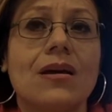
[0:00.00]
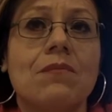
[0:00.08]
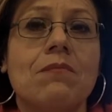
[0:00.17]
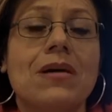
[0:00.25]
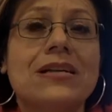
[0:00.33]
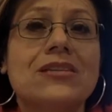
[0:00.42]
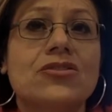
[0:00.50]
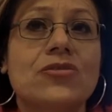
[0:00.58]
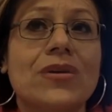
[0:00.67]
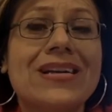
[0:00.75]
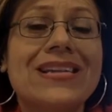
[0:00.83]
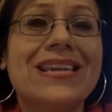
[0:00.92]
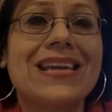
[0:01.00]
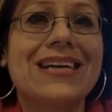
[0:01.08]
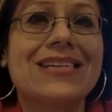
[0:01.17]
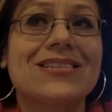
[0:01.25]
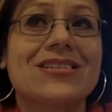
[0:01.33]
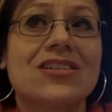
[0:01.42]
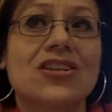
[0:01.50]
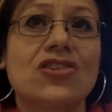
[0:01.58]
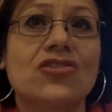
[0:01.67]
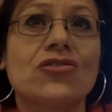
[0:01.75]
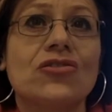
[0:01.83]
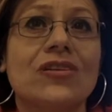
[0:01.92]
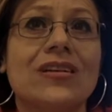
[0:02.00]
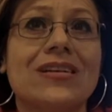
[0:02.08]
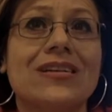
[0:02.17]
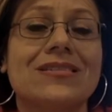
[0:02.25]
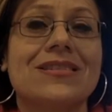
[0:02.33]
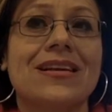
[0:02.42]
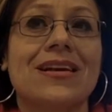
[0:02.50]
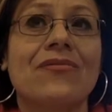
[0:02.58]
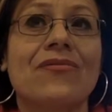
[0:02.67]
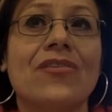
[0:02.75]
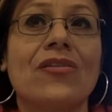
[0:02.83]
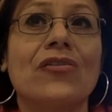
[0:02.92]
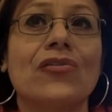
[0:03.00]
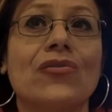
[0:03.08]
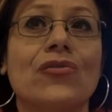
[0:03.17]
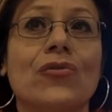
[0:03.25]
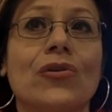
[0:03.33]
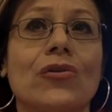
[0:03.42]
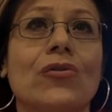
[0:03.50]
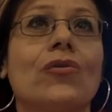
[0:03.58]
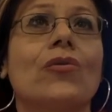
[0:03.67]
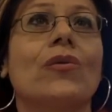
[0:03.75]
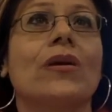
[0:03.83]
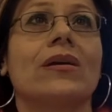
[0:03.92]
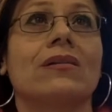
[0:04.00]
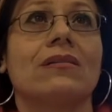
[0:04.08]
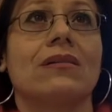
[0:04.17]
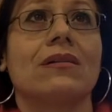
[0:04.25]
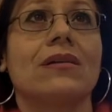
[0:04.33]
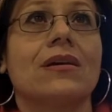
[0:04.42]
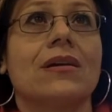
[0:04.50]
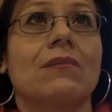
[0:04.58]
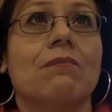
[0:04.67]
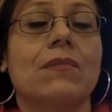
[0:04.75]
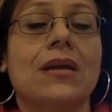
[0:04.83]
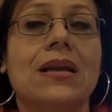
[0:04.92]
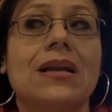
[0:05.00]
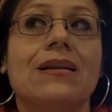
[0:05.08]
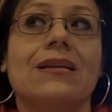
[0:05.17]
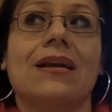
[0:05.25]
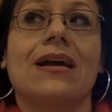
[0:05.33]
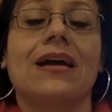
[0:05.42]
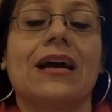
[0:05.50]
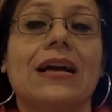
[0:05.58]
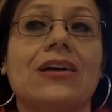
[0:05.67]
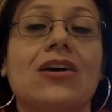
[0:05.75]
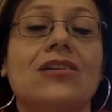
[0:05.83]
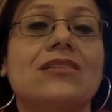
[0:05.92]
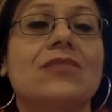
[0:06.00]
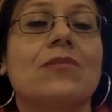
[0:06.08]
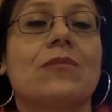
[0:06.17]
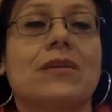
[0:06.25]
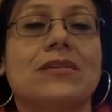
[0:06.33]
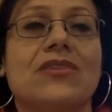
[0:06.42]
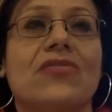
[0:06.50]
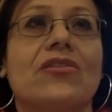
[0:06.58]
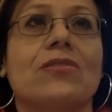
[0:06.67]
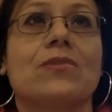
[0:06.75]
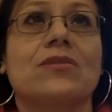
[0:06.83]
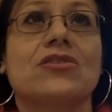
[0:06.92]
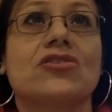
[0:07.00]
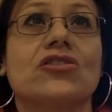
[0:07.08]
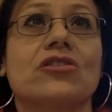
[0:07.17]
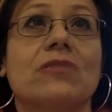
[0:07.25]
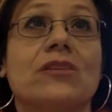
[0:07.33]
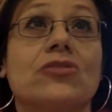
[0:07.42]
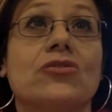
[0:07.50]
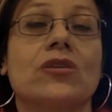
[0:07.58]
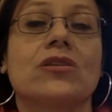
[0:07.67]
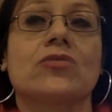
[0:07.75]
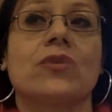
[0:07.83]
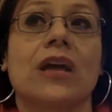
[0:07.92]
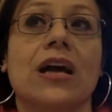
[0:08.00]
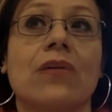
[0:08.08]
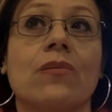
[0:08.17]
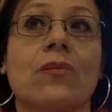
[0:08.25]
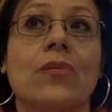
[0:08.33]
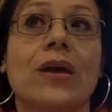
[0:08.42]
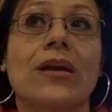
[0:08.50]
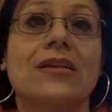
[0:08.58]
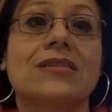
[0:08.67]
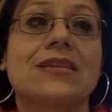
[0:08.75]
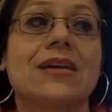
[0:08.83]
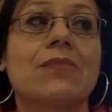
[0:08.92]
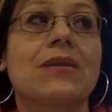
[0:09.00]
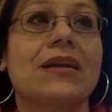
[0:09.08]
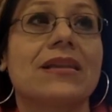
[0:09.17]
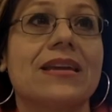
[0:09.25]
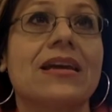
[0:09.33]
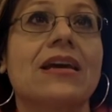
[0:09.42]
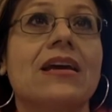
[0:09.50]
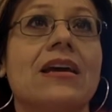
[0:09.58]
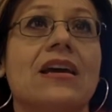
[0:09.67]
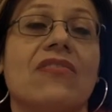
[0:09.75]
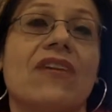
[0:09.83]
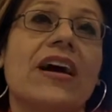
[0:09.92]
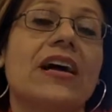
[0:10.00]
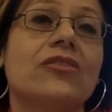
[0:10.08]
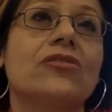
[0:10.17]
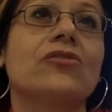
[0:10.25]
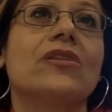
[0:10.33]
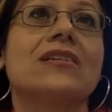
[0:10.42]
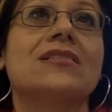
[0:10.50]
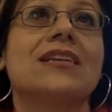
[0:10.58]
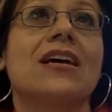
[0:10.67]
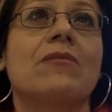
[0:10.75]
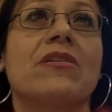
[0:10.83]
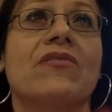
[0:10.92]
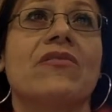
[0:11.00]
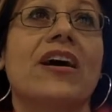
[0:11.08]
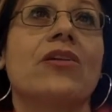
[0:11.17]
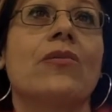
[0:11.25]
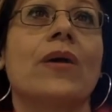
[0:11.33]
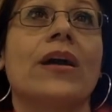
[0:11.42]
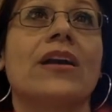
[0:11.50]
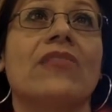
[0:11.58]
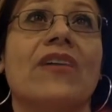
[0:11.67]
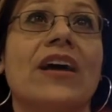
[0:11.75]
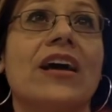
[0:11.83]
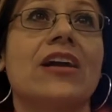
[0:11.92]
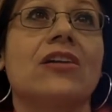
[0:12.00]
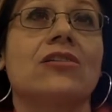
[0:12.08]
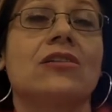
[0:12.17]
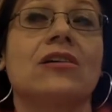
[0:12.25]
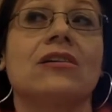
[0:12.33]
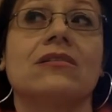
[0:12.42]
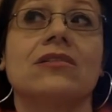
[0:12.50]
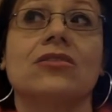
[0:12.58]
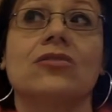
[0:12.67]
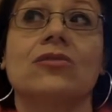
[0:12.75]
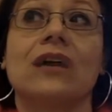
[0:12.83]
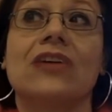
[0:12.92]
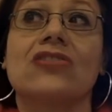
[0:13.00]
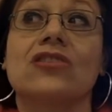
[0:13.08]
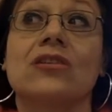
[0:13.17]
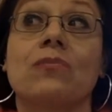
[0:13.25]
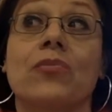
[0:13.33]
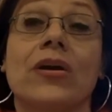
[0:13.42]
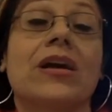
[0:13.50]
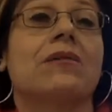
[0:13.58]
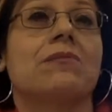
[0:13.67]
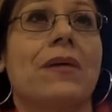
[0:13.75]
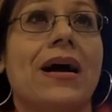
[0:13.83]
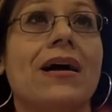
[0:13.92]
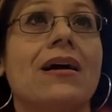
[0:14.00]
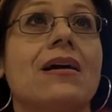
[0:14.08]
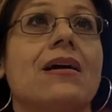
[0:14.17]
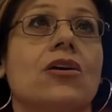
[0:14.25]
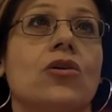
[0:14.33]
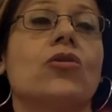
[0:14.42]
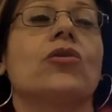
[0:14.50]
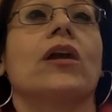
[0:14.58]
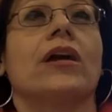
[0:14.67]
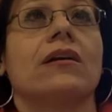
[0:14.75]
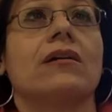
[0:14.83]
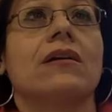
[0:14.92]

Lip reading: My strength as a teacher is that I'm very student oriented, meaning that I constantly put myself in the position of my students. When I write an assignment, I think if I had to do that assignment, if I had to write it, if I had to actually bring it back, could I?